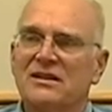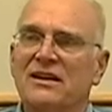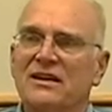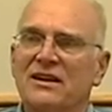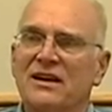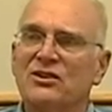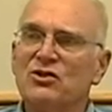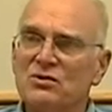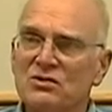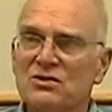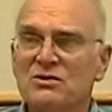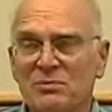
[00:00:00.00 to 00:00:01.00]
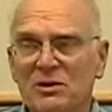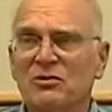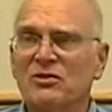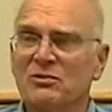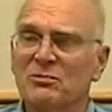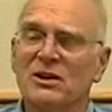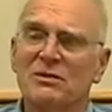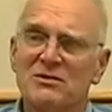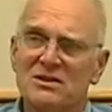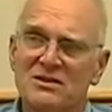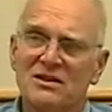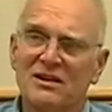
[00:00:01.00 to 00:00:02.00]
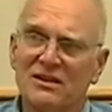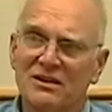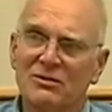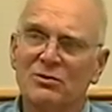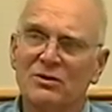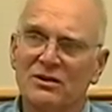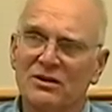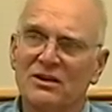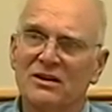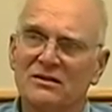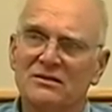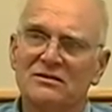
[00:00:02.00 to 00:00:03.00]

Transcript: I, I knew two people from Columbia City that were uh,